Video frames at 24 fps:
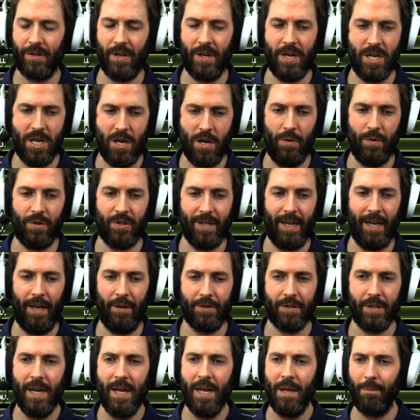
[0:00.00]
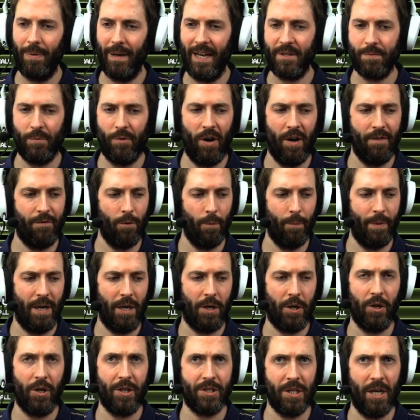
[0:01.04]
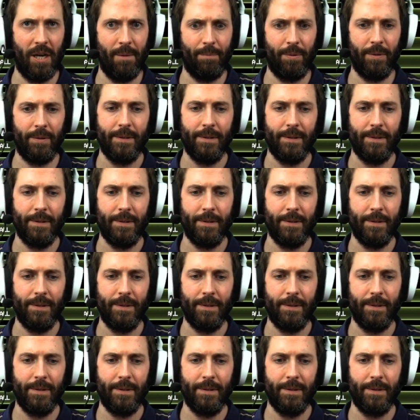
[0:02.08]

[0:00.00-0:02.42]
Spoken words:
that use cells. Plasma rifle will be a good example.